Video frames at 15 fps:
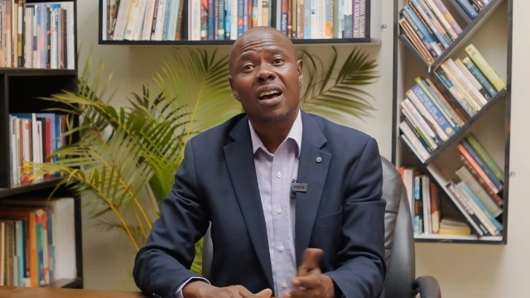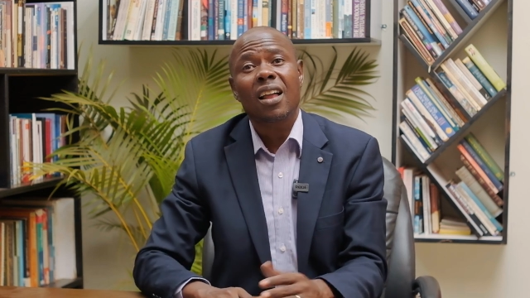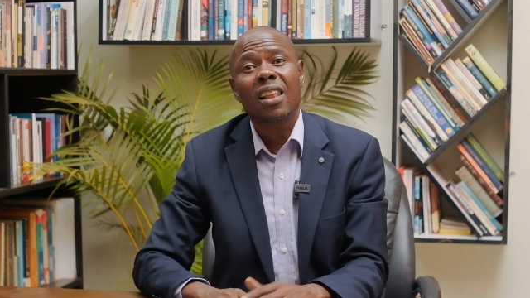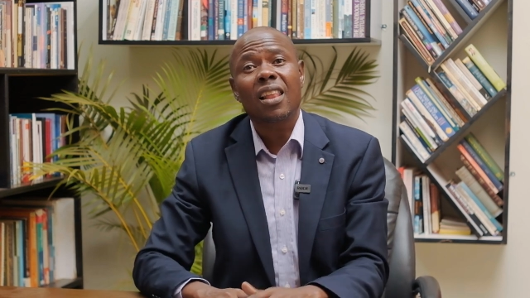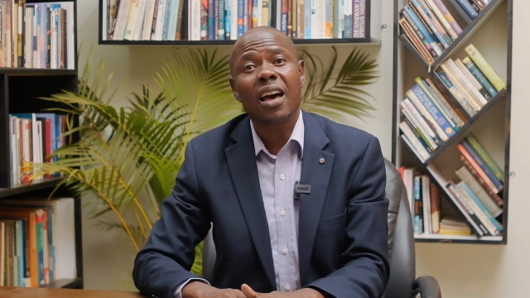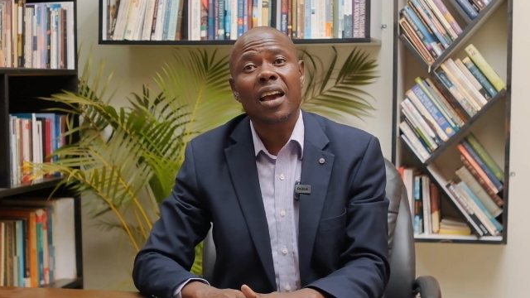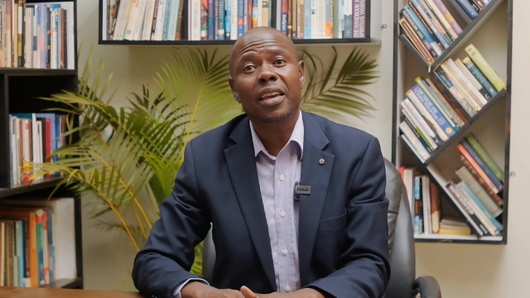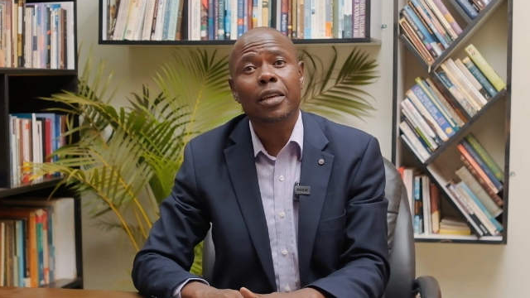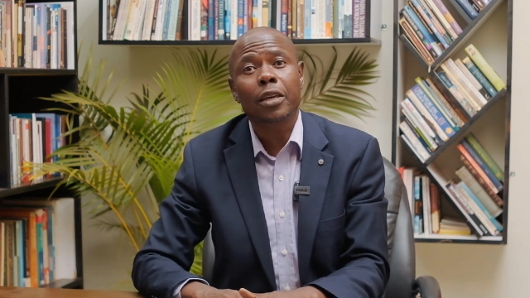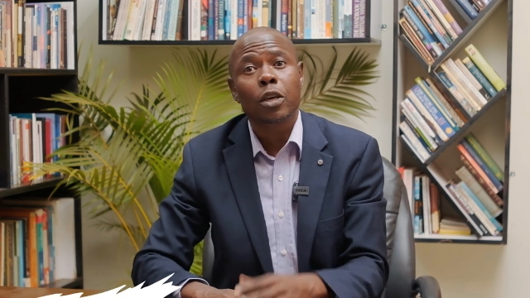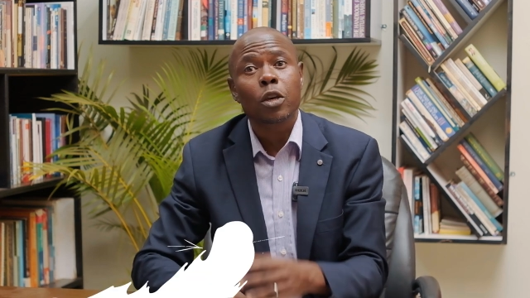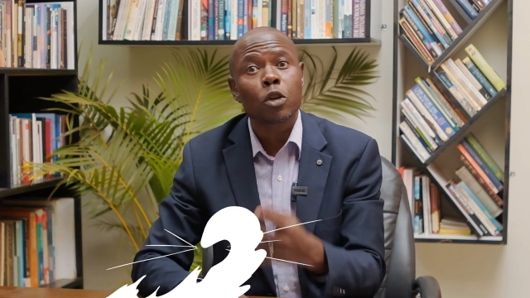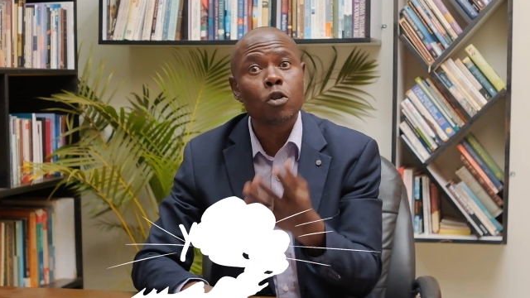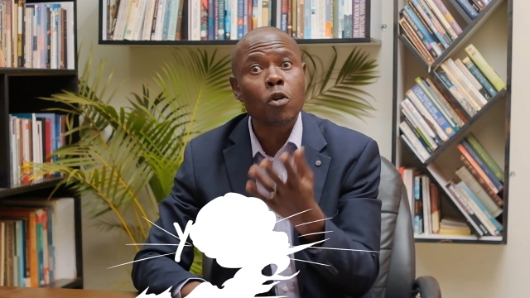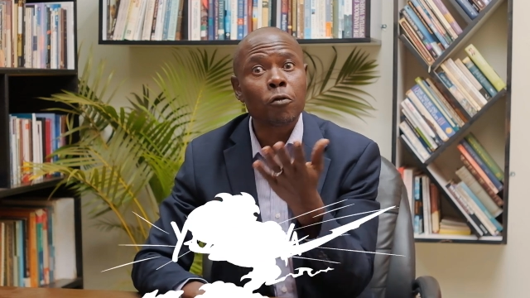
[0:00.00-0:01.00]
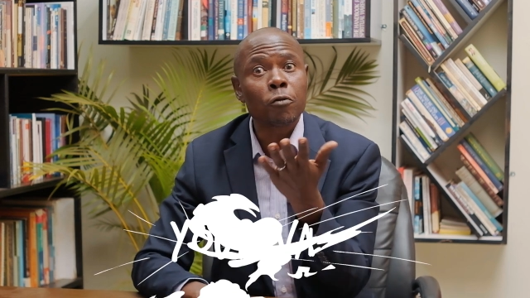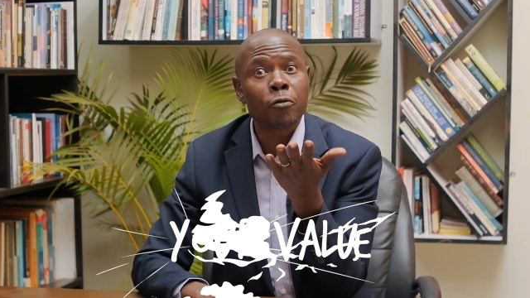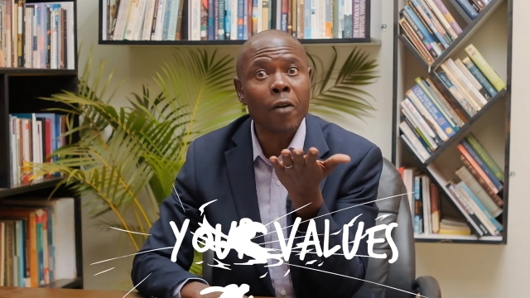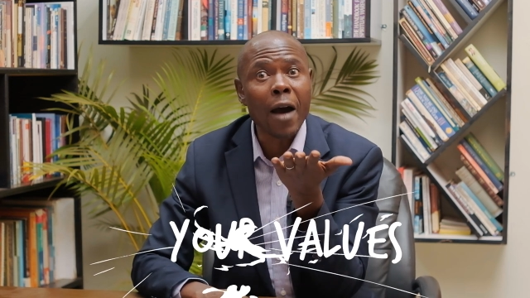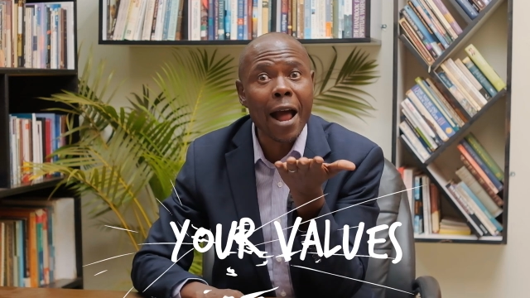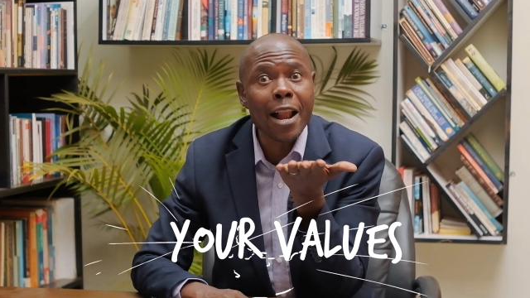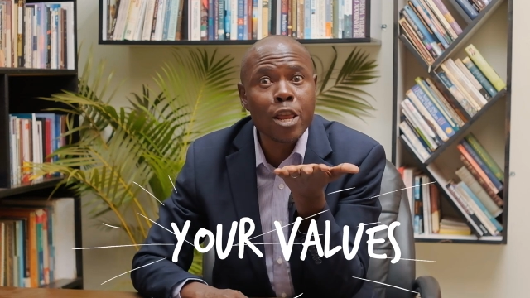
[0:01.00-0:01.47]
like your
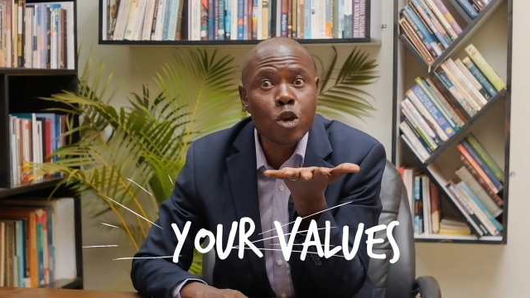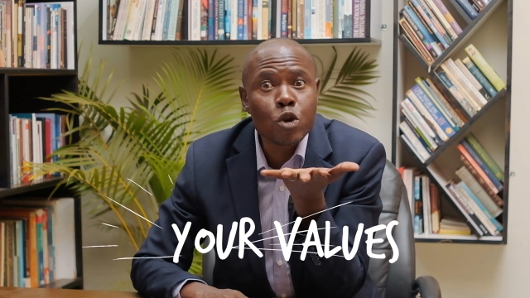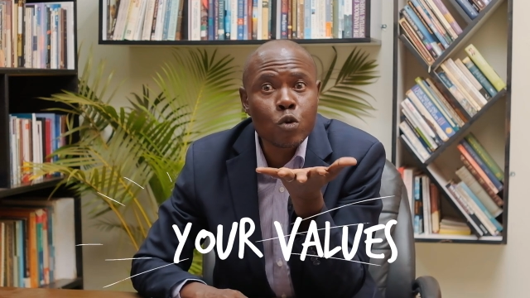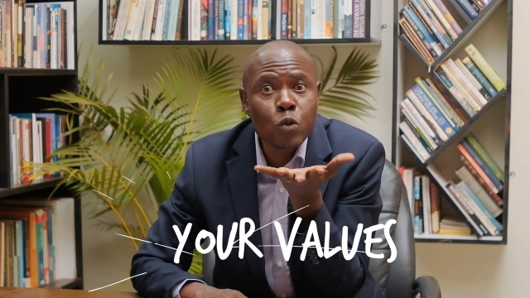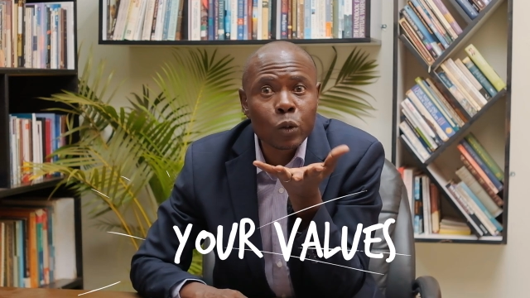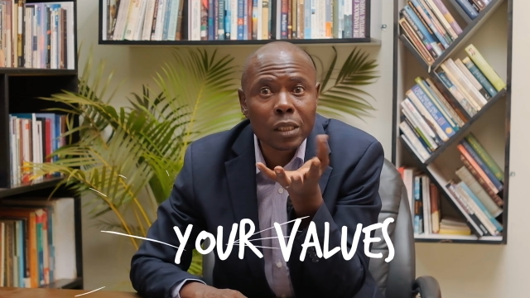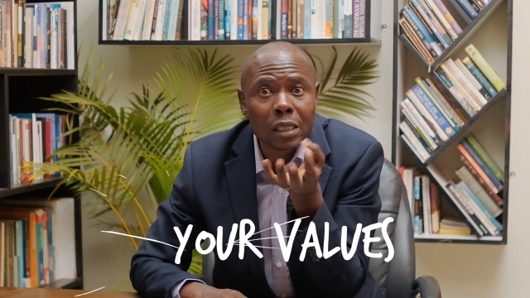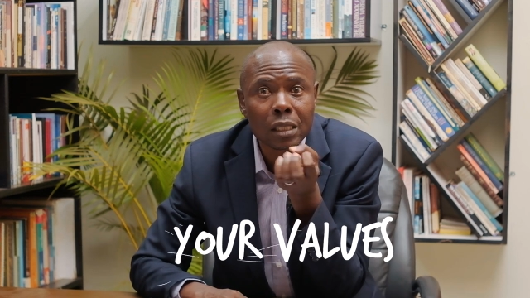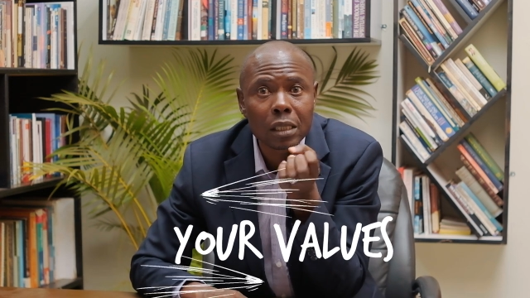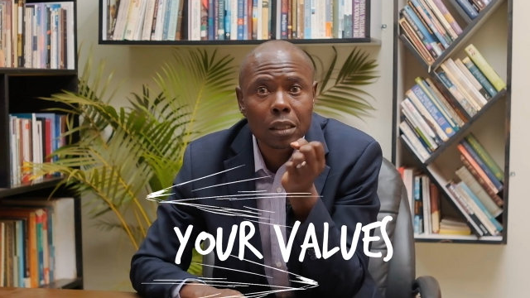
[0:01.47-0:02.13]
values,